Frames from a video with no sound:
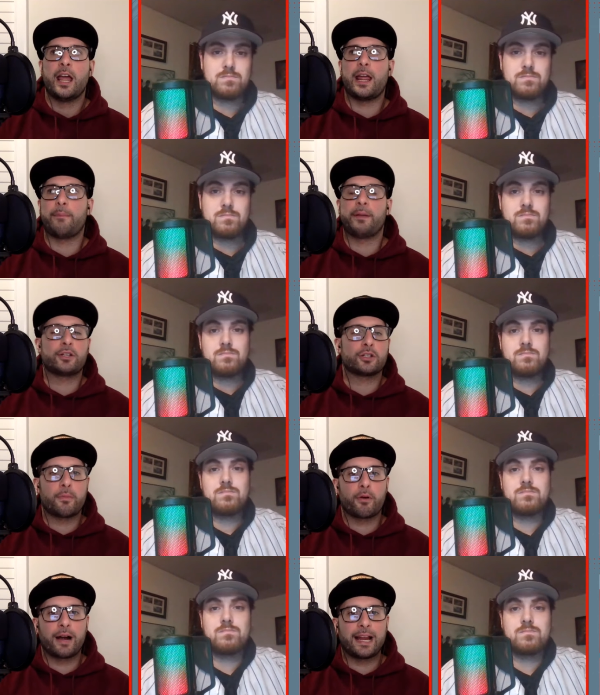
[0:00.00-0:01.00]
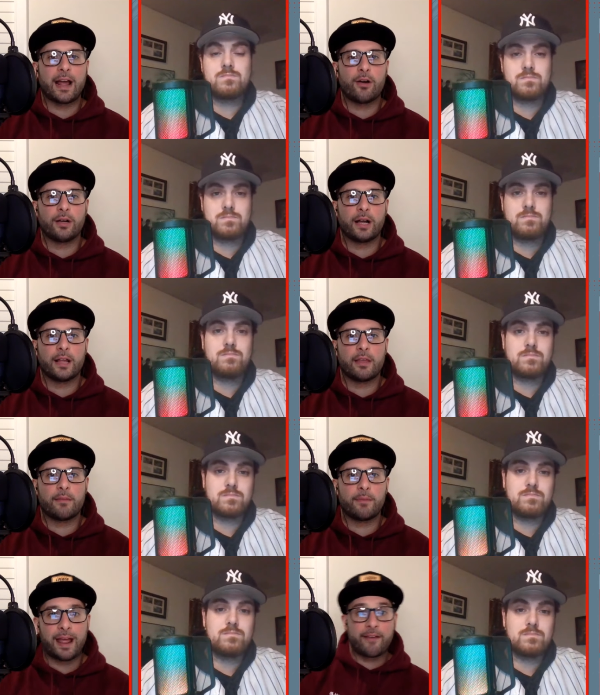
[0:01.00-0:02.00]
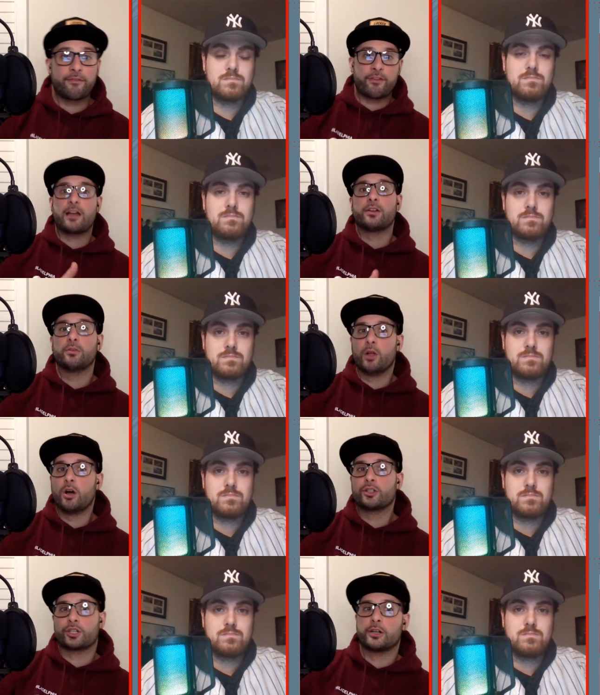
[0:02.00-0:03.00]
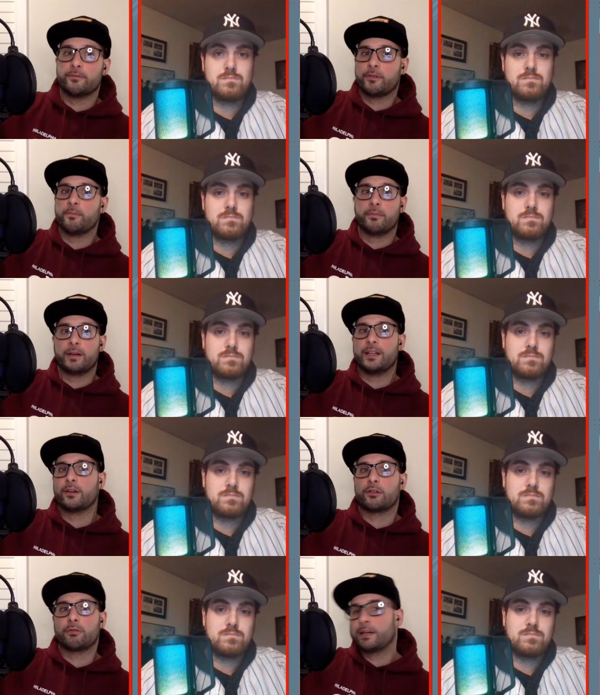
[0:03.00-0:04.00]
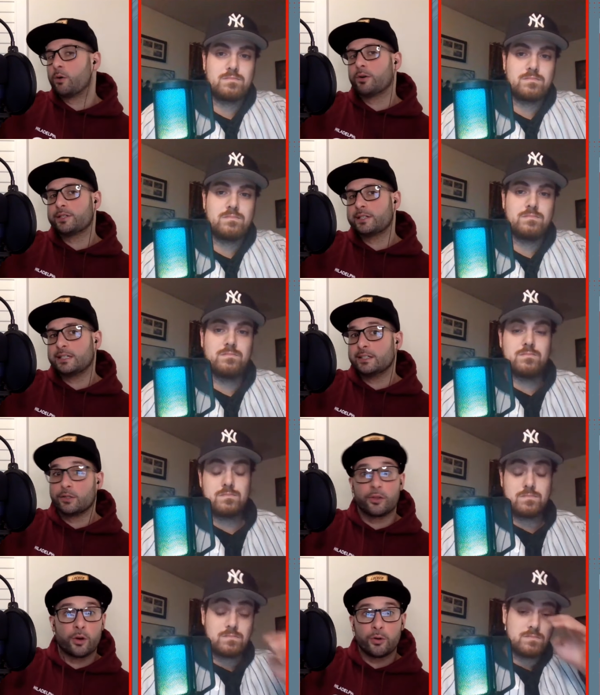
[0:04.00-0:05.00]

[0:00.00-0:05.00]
Speaker 1: a pitcher break out and then have value long term from either three quarters of the season or the